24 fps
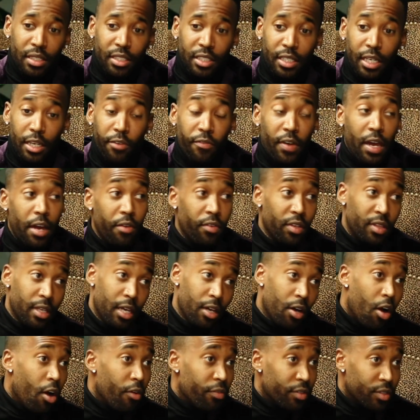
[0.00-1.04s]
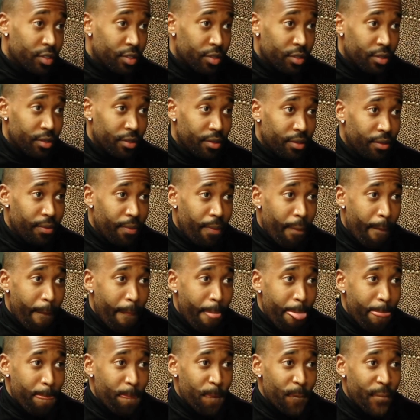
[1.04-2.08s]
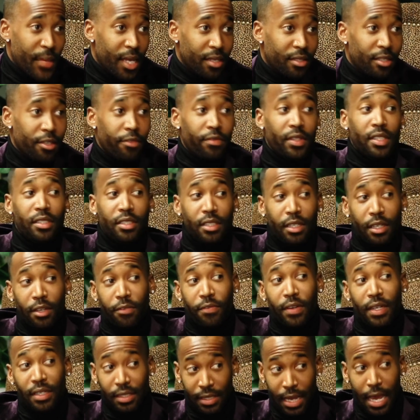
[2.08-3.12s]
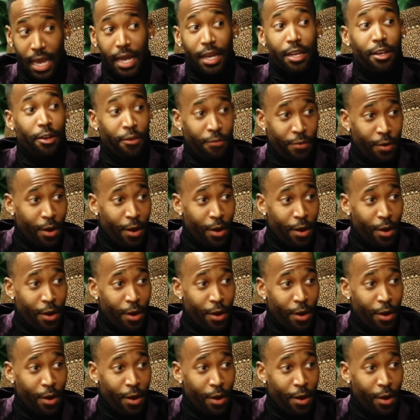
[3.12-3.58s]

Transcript: chief everything officer instead of the chief executive